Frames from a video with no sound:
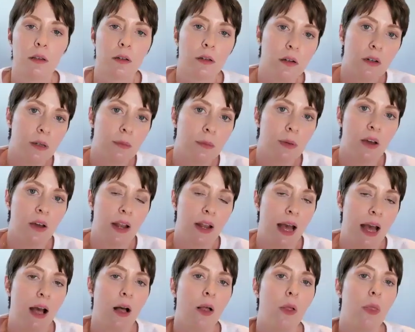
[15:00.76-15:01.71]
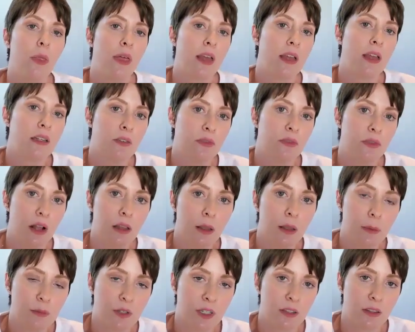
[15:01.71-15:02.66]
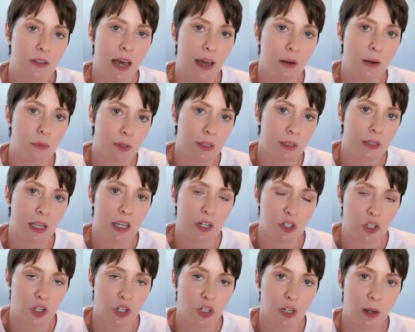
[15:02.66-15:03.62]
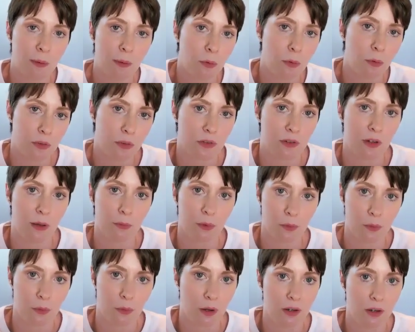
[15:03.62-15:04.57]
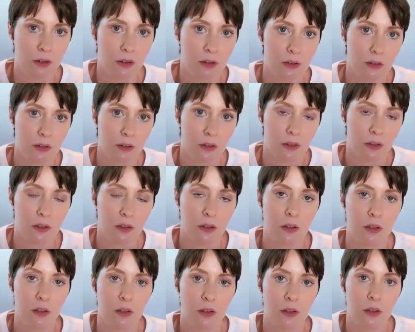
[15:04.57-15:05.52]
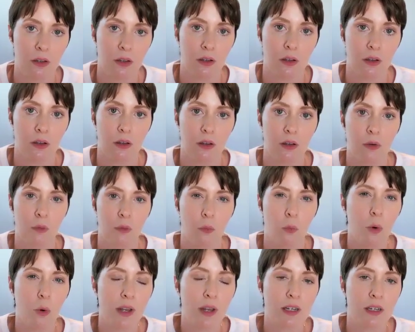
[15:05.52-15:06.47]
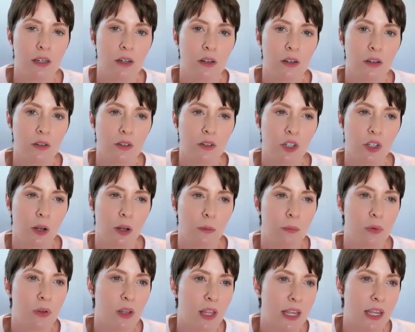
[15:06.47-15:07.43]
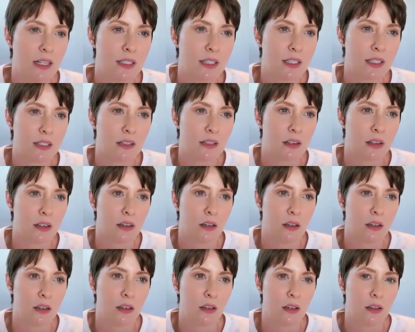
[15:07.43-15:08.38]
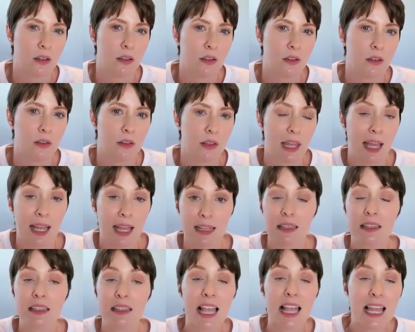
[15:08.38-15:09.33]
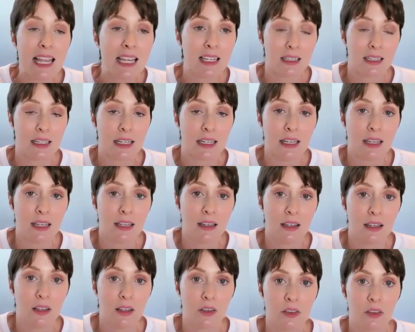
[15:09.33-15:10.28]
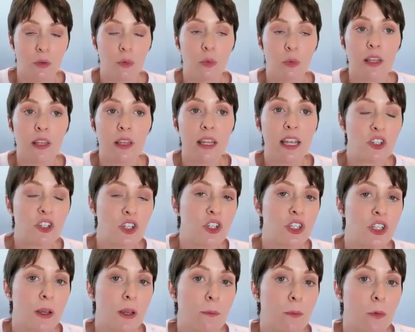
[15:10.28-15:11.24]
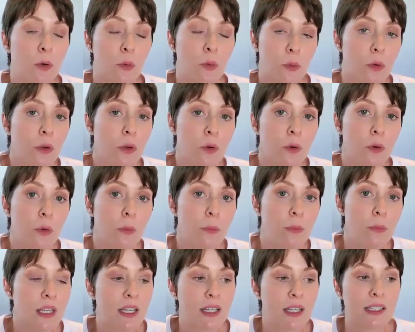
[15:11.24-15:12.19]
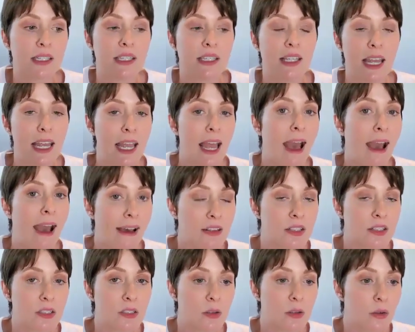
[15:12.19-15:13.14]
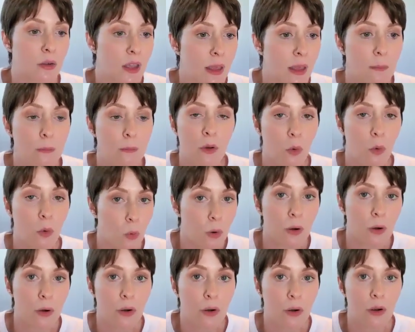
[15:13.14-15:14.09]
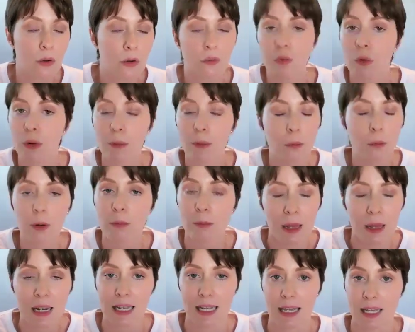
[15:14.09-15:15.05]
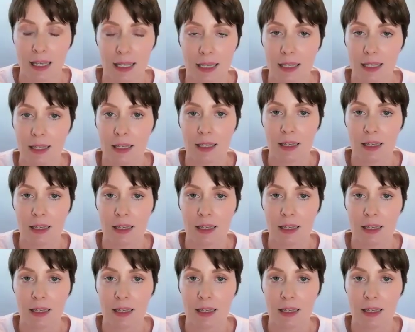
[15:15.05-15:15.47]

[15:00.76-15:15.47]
learn about how they developed that relationship with number one, what took place, and likely the relationship grew because they asked him or her for more money.